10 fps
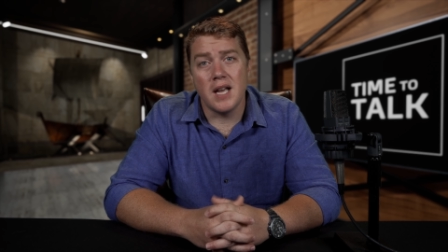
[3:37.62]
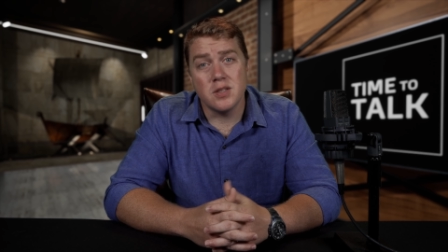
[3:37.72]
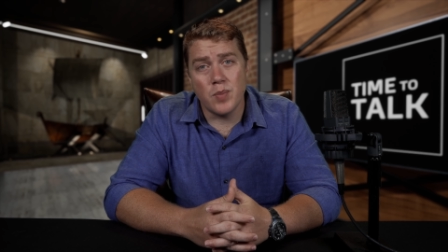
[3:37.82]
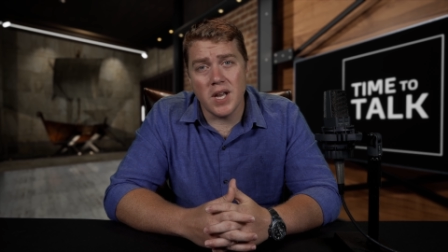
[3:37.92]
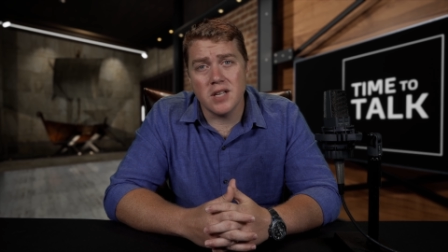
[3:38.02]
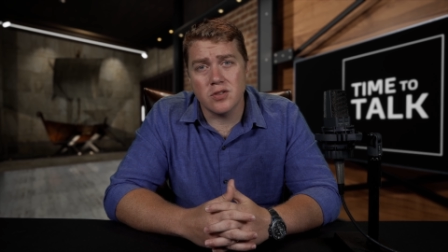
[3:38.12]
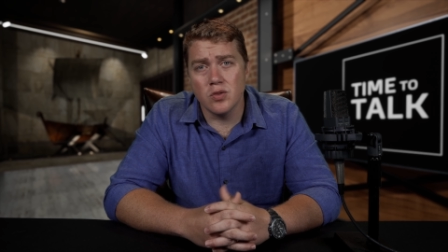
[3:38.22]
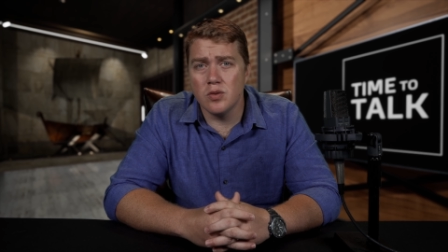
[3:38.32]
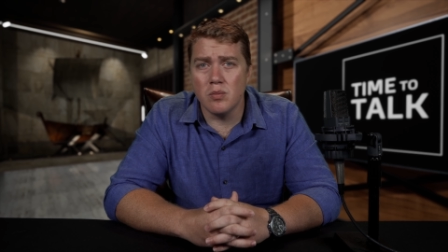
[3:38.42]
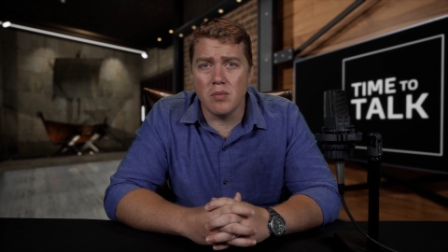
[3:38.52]
as passed
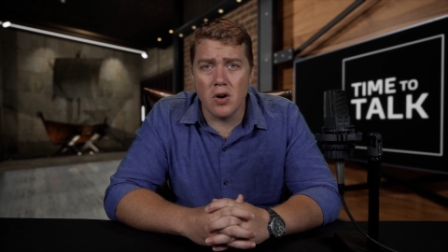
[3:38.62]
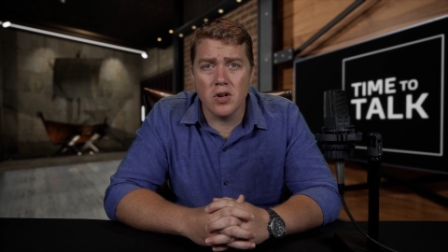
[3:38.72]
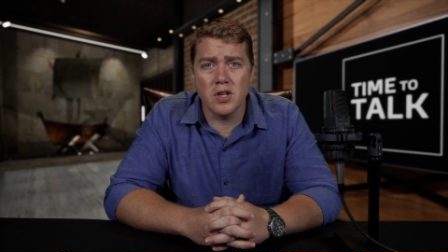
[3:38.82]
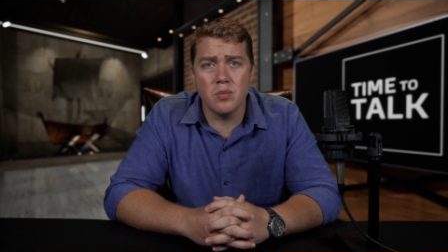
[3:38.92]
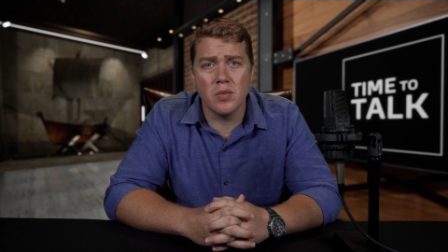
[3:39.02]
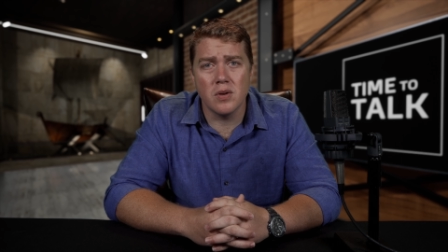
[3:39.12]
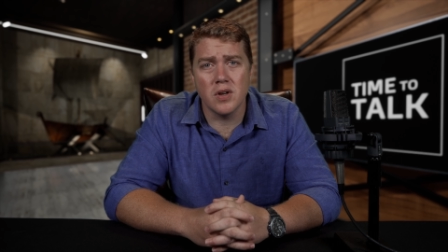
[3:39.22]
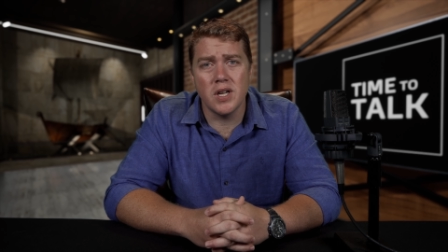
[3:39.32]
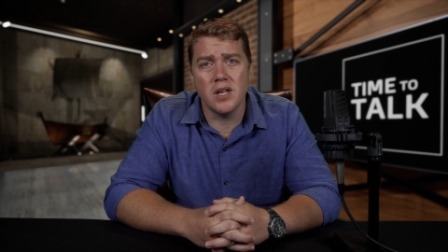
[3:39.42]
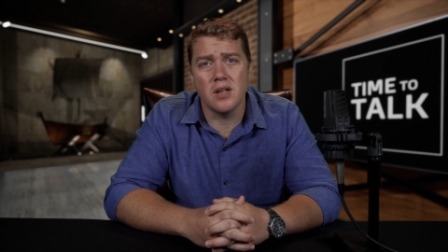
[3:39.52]
through Marta and
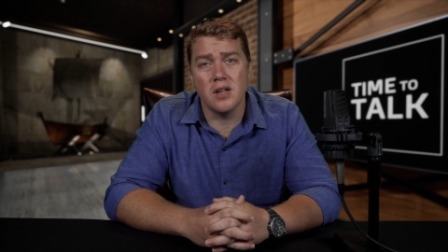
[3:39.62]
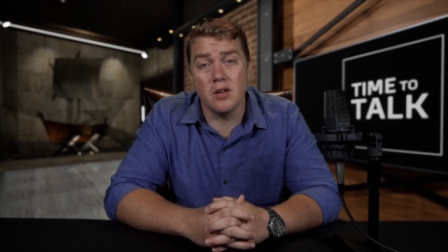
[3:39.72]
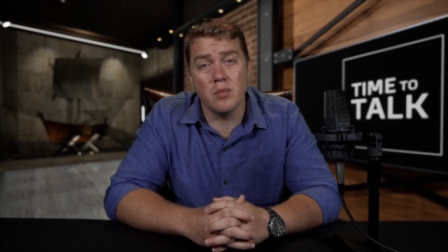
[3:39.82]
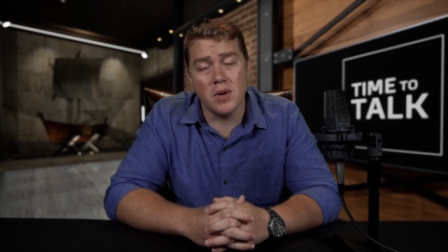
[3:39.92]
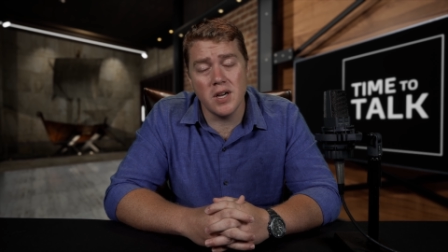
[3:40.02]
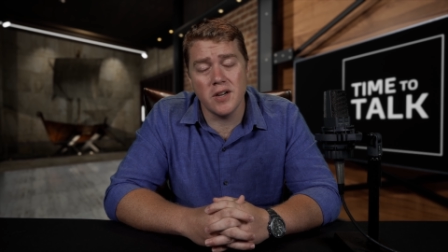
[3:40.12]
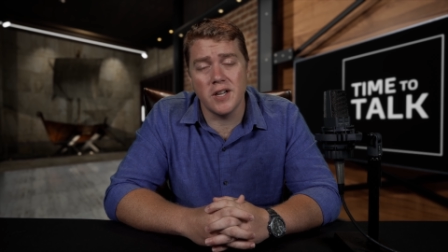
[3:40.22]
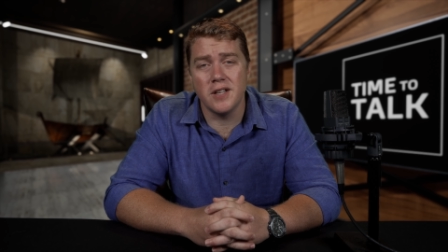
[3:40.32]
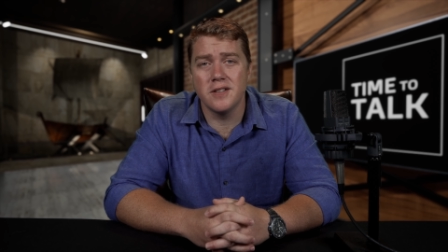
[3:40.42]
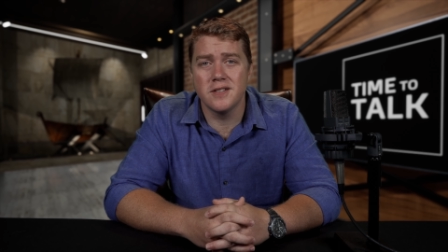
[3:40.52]
Maria and uh,
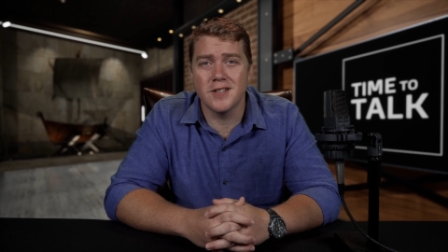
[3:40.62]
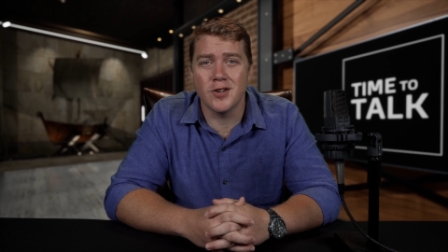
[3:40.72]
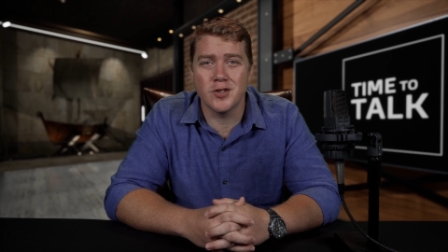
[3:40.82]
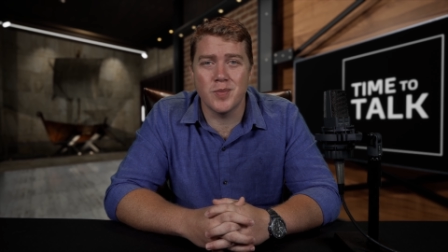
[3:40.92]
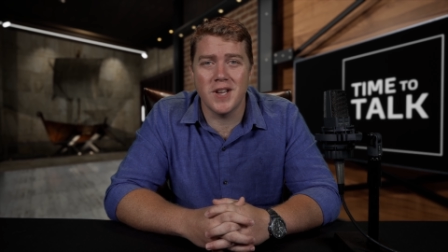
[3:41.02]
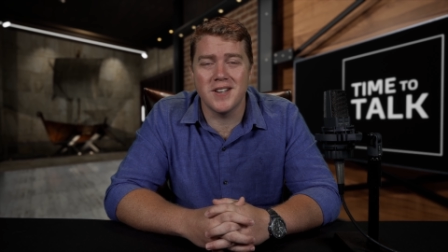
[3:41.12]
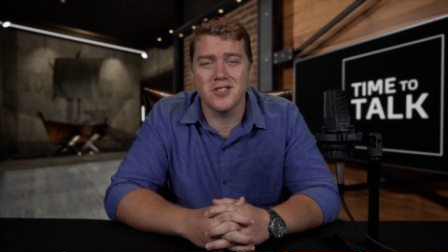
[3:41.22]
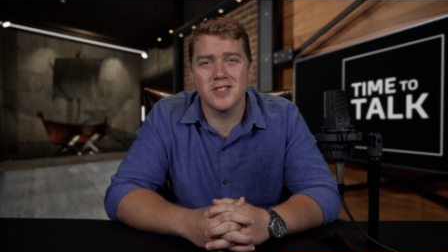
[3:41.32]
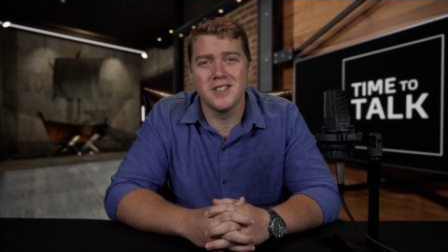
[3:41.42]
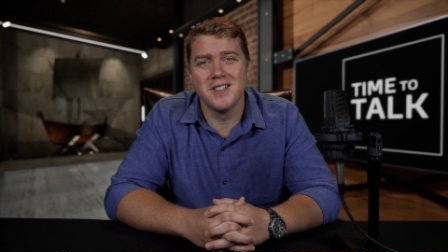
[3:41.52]
Mary. Sorry,
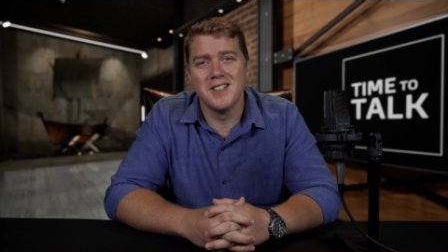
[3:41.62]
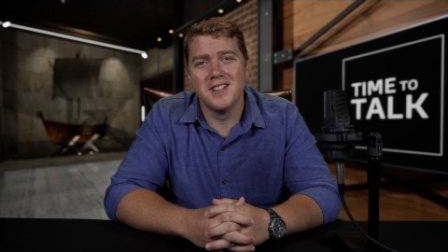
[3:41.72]
Spanish.